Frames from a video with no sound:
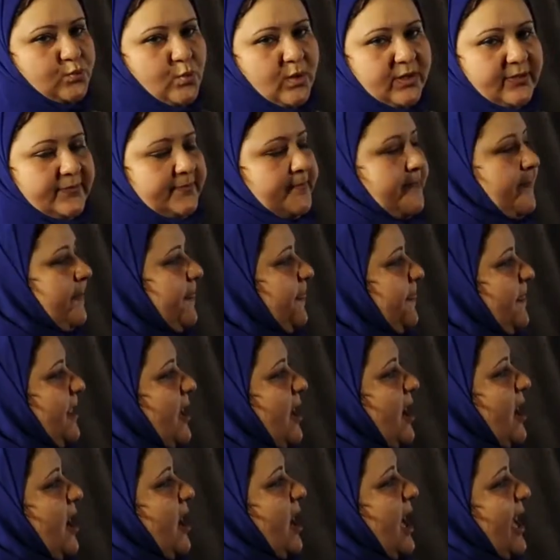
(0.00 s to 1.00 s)
one.
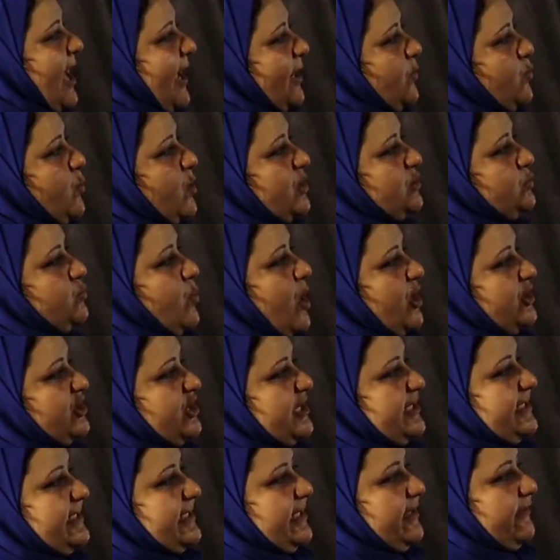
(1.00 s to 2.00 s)
I was
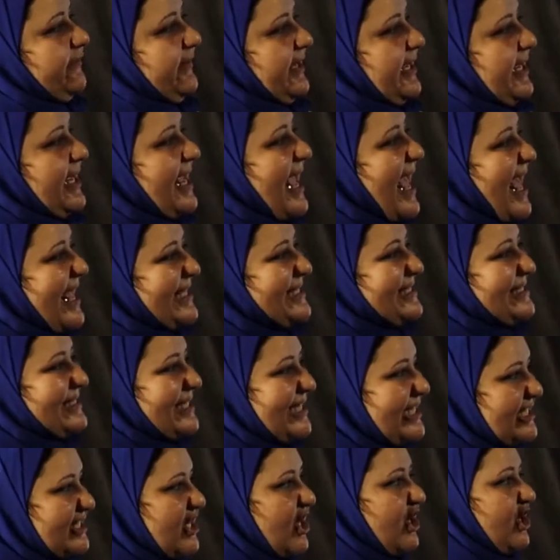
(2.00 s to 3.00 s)
watching TV at
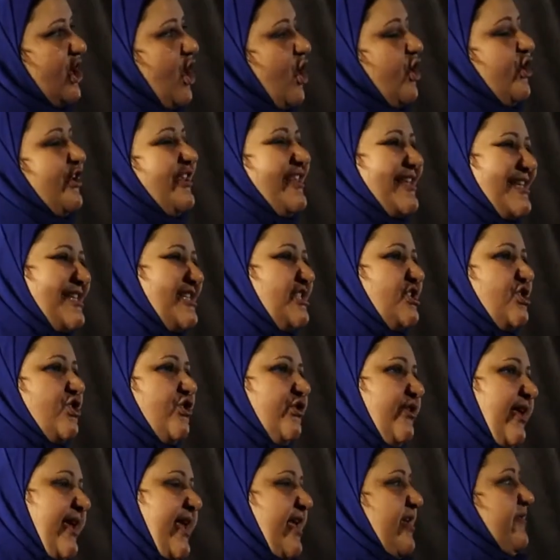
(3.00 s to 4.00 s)
6 o'clock
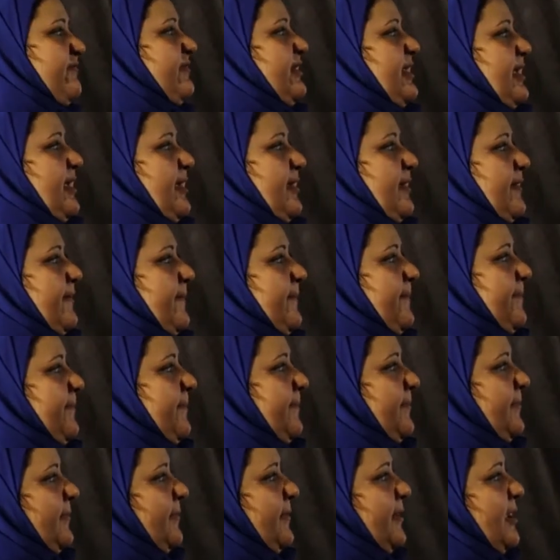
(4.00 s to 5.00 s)
yesterday evening.
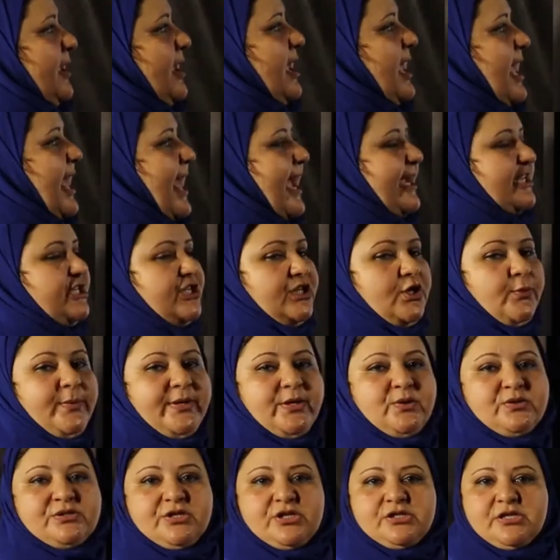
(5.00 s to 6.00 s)
Actually, we
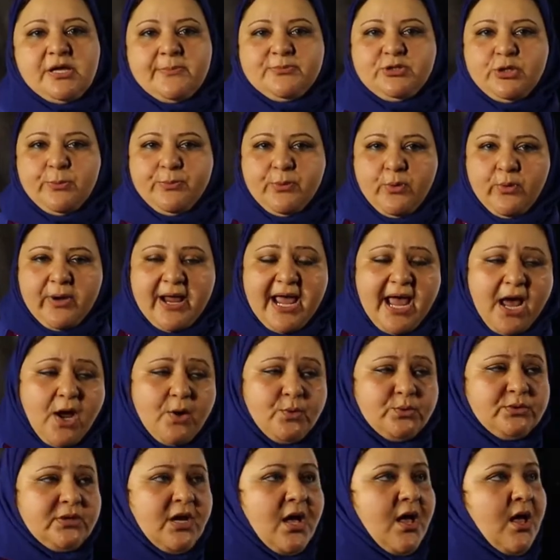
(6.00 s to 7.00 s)
use the subject
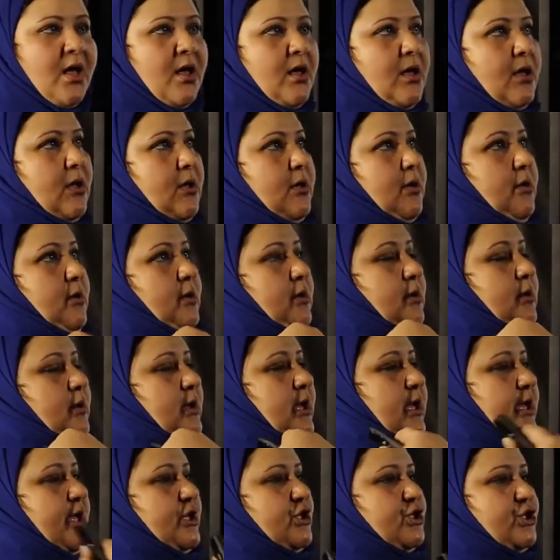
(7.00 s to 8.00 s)
pronoun,
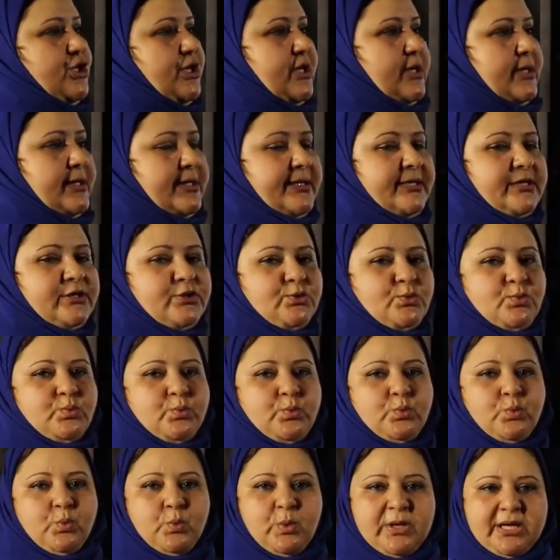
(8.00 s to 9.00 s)
he and she and it,
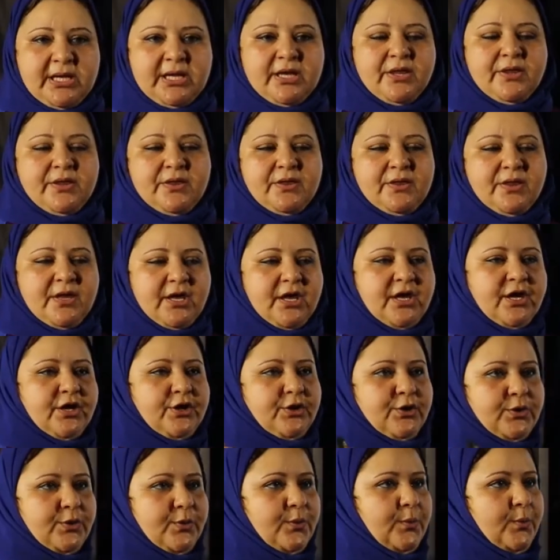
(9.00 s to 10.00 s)
we and they
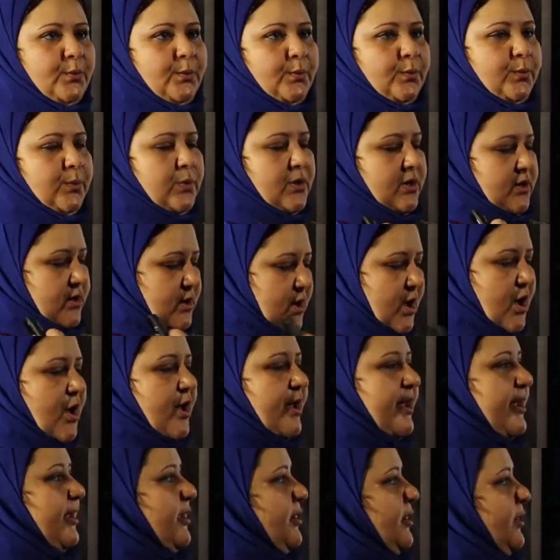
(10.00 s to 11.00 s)
and you and
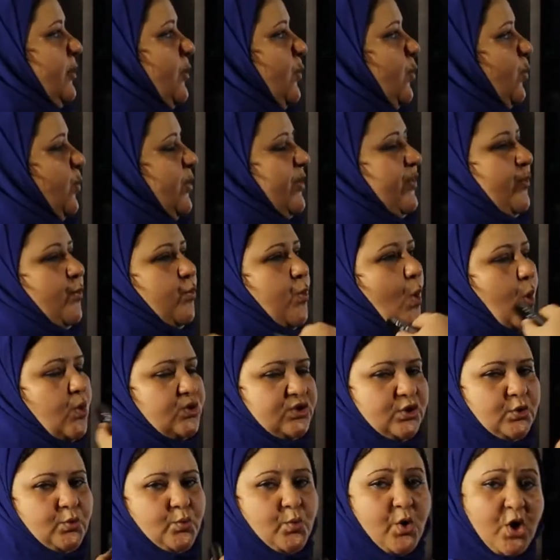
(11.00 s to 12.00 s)
I, with
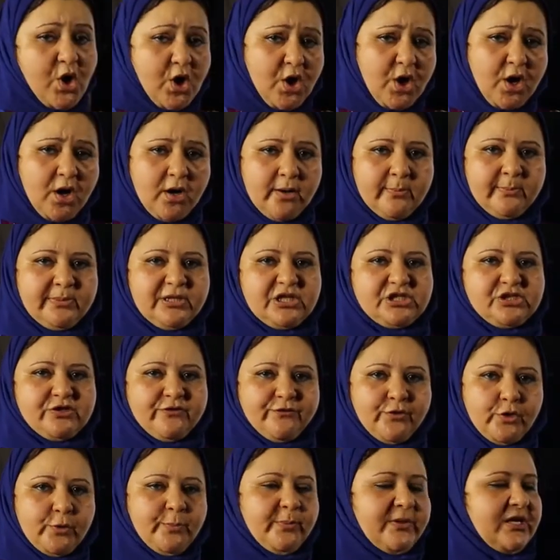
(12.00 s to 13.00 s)
was and were, plus the
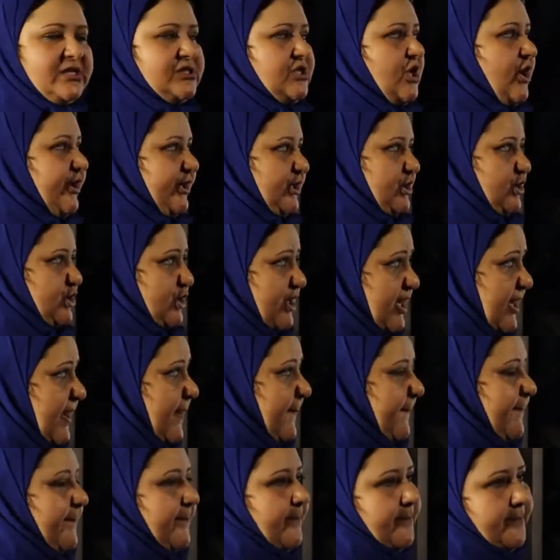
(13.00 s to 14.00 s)
verb plus
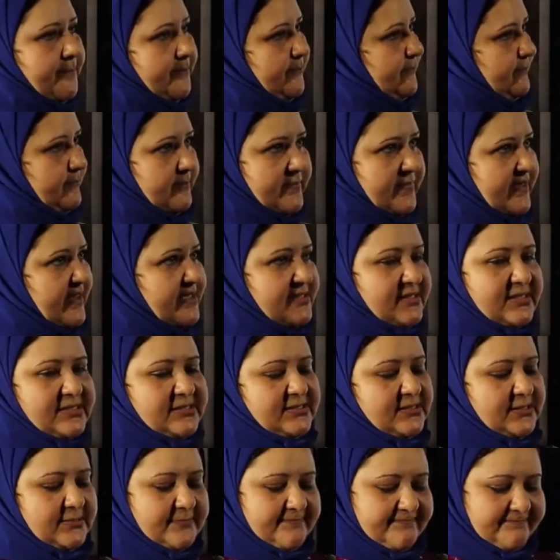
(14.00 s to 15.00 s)
ing. This
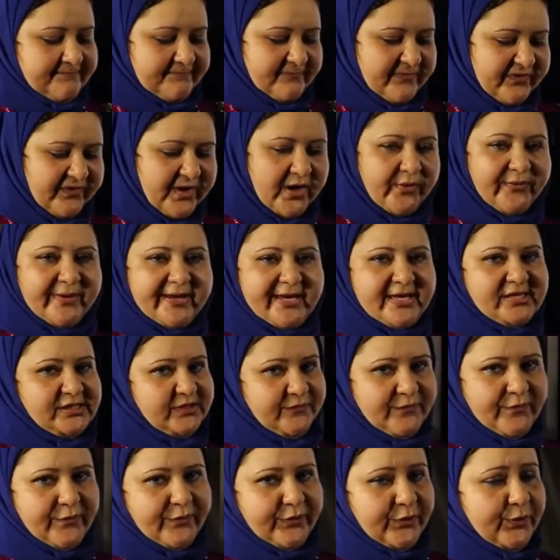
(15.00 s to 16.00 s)
is very easy
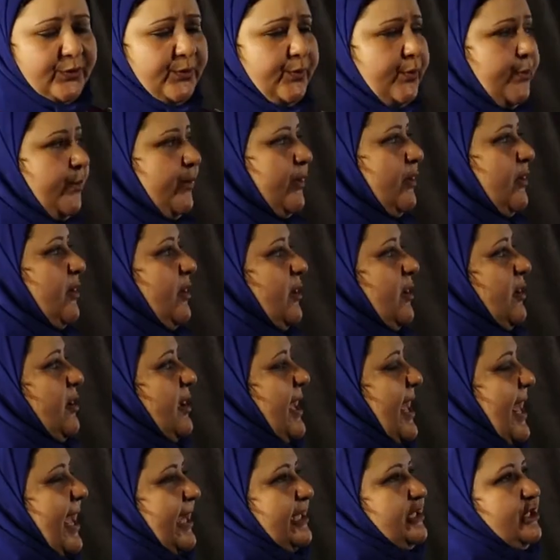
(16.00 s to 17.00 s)
for you.
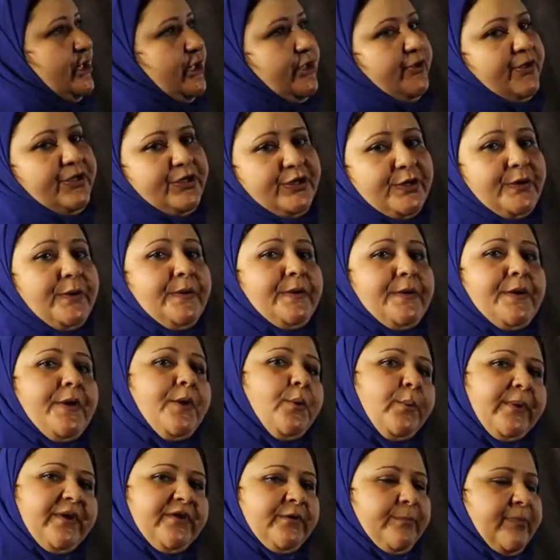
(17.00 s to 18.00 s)
Actually, you
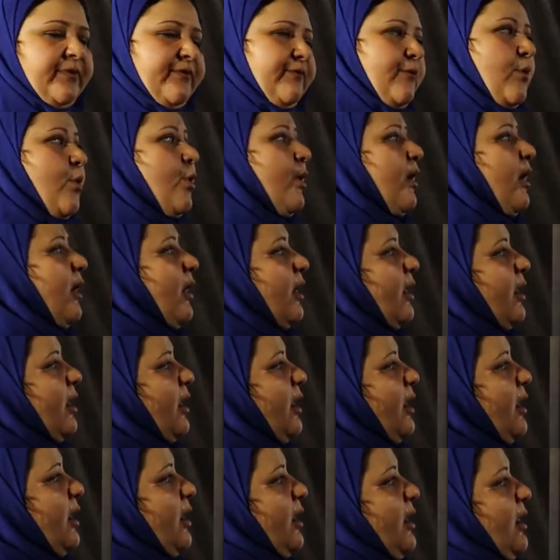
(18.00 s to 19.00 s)
knew it before.
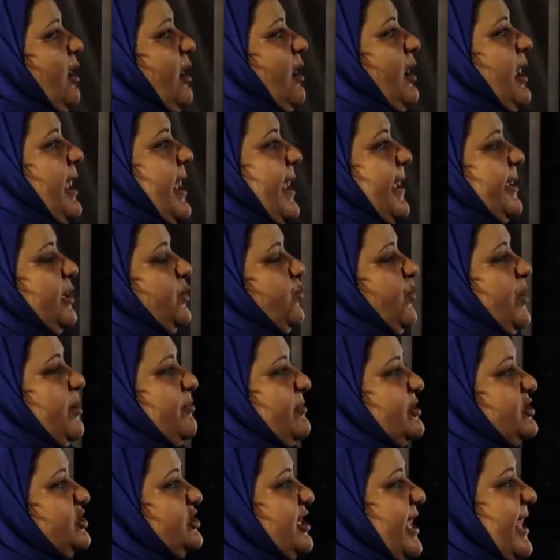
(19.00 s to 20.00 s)
And we
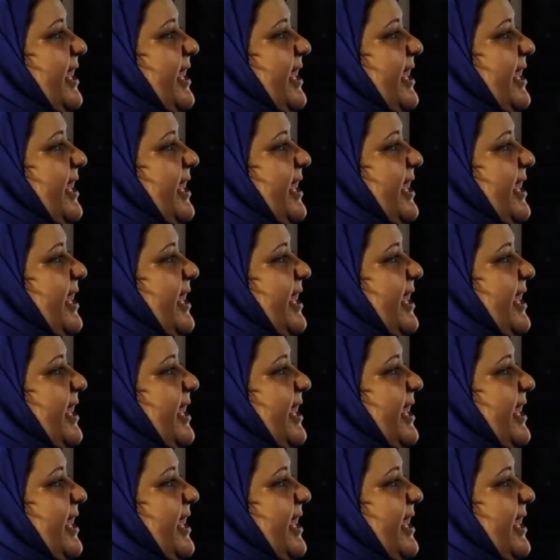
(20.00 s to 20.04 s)
must